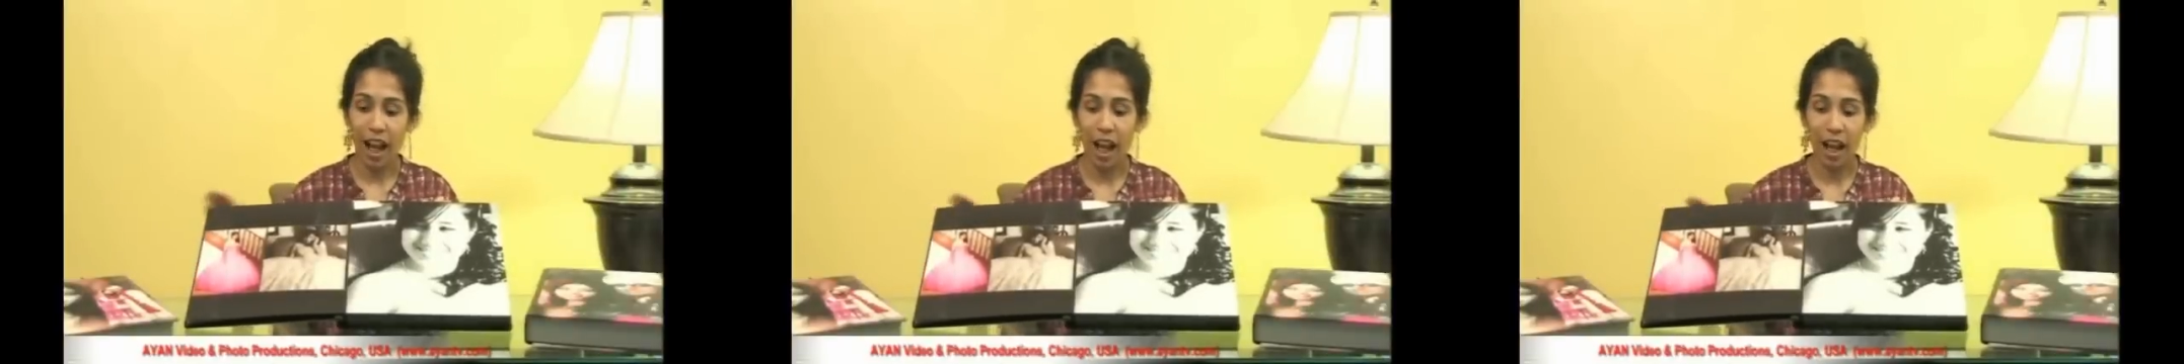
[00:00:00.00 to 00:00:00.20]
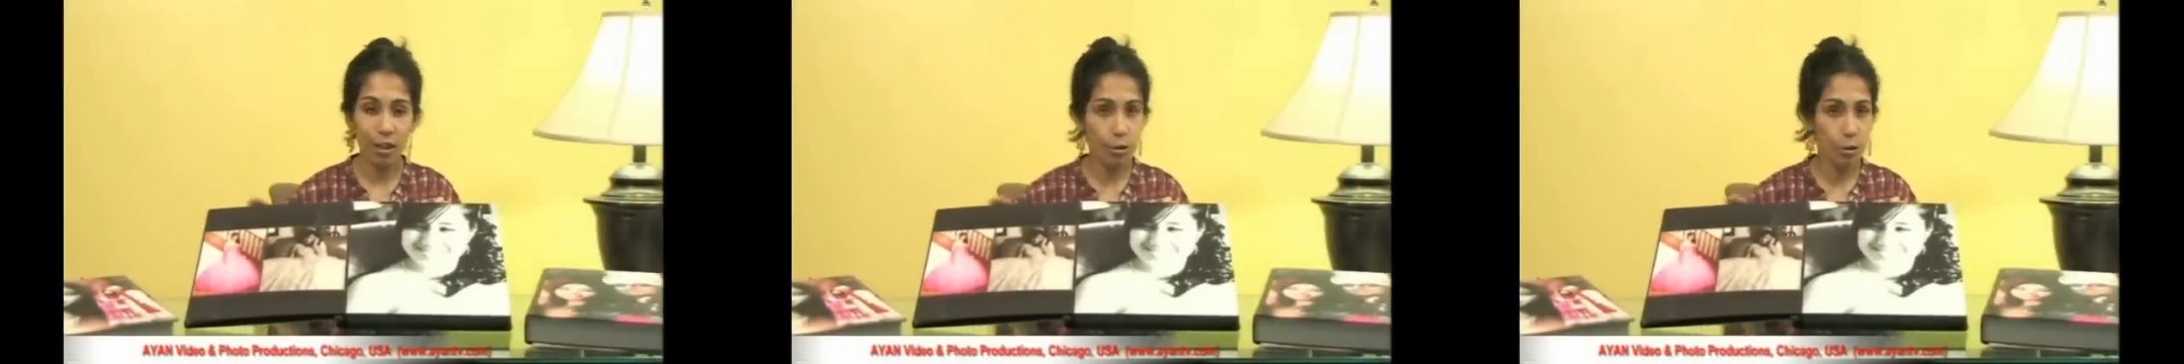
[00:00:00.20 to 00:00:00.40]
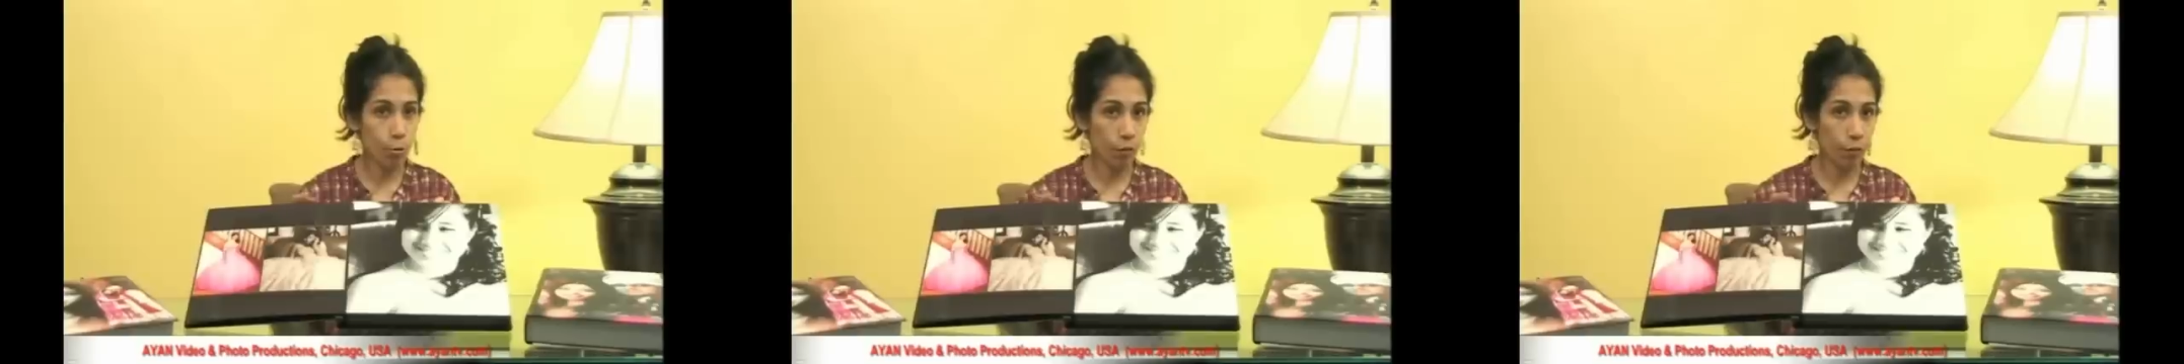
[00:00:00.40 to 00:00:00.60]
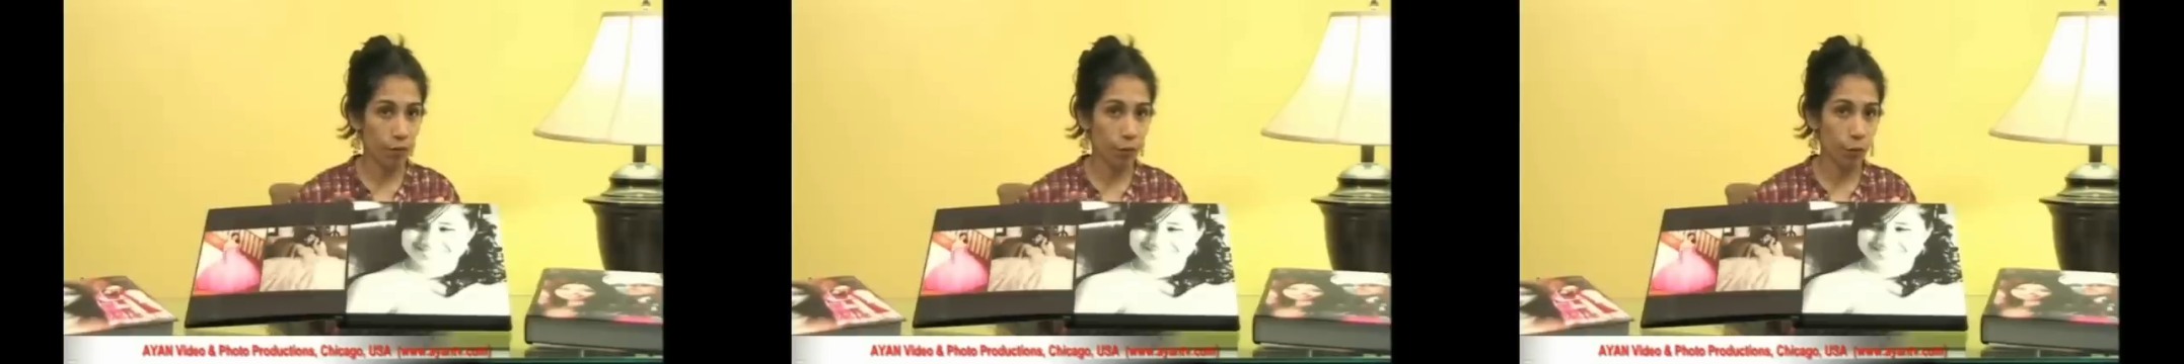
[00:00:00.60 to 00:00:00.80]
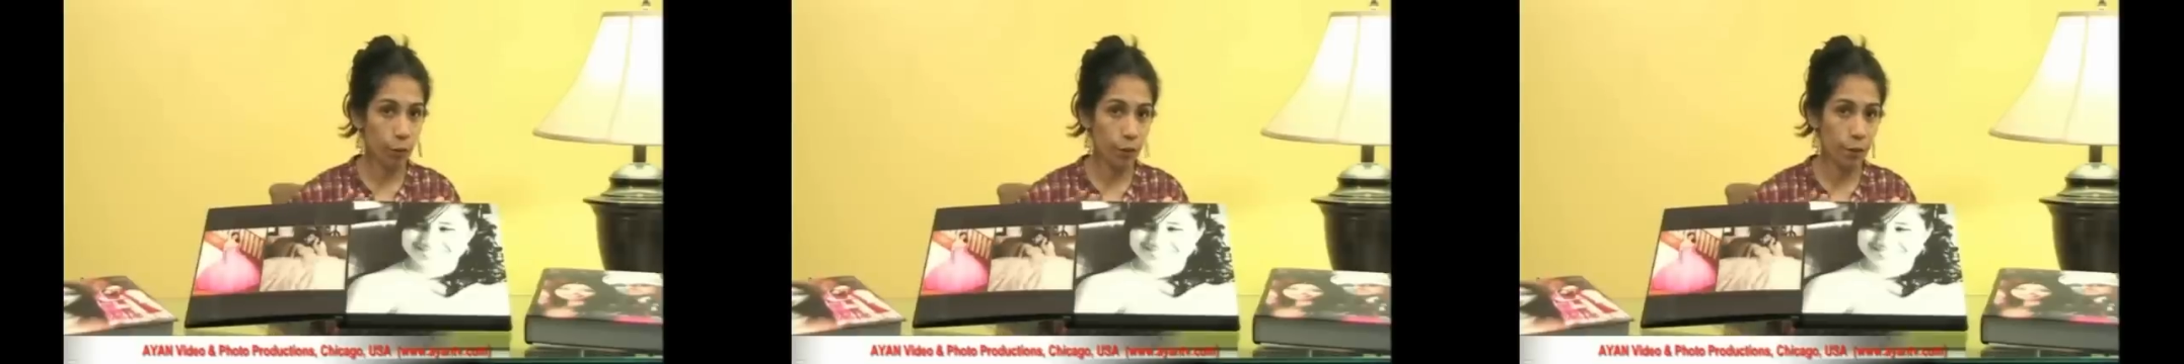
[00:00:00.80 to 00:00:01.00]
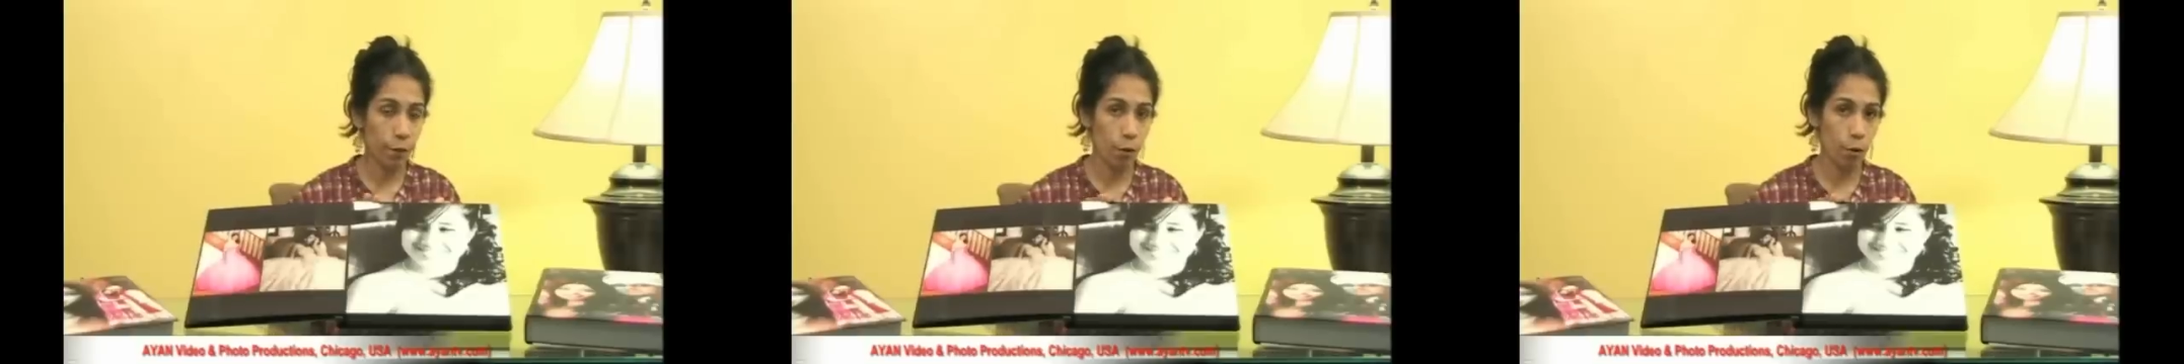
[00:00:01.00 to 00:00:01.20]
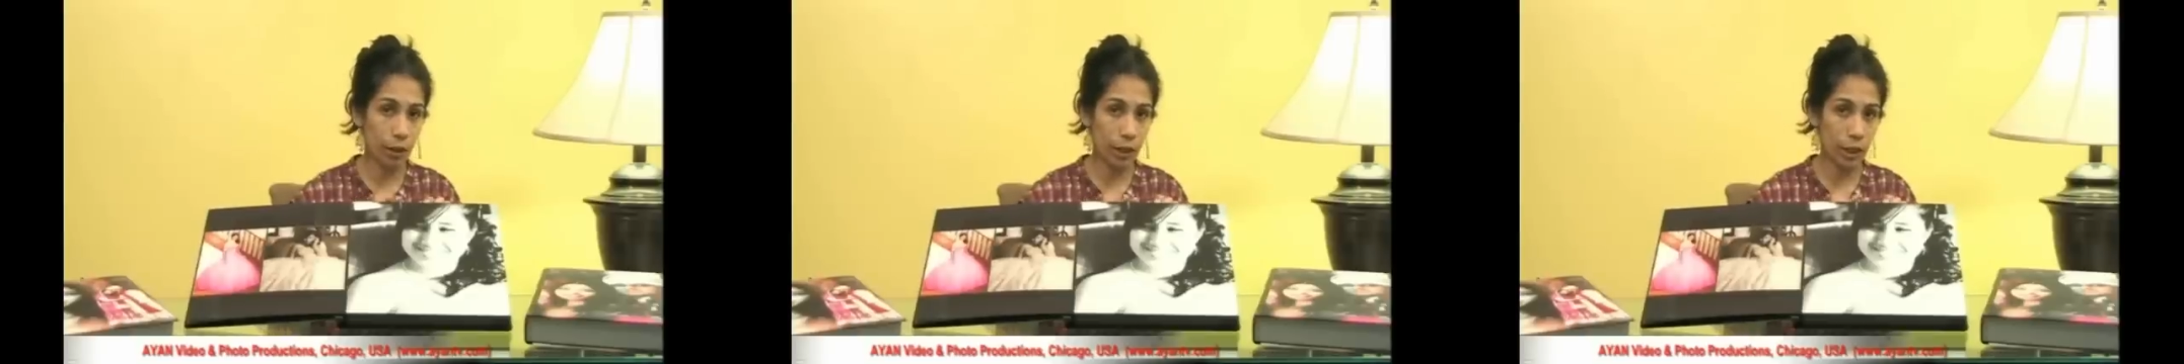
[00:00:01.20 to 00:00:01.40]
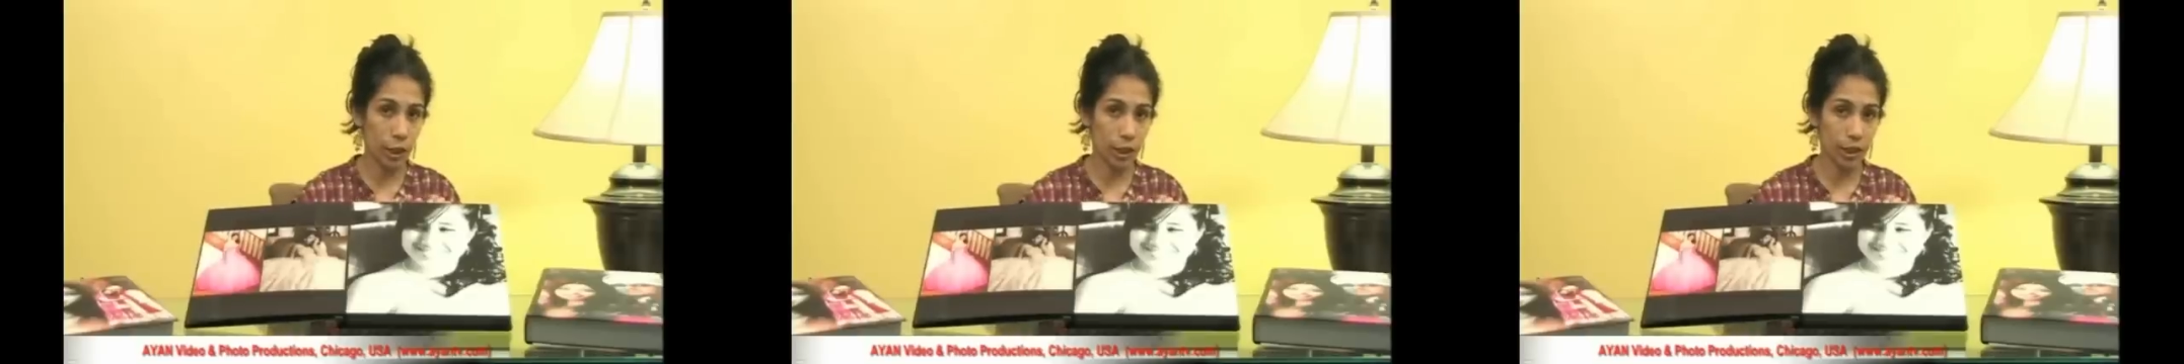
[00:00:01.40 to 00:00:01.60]
and 24
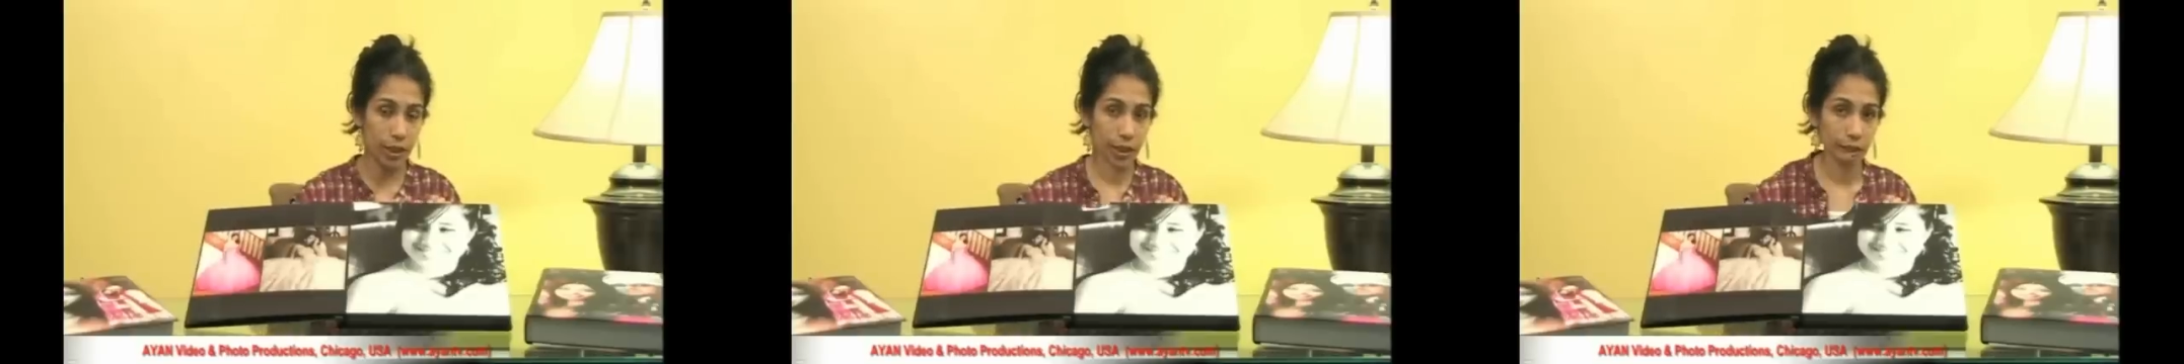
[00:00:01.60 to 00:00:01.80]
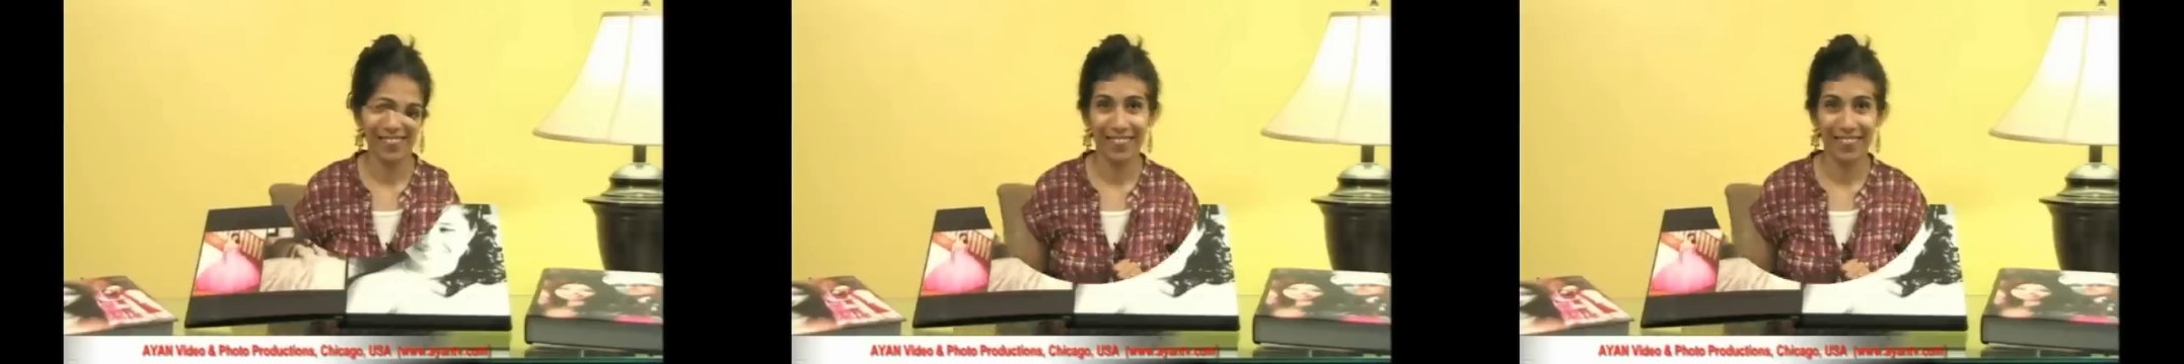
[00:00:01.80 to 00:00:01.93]
inches.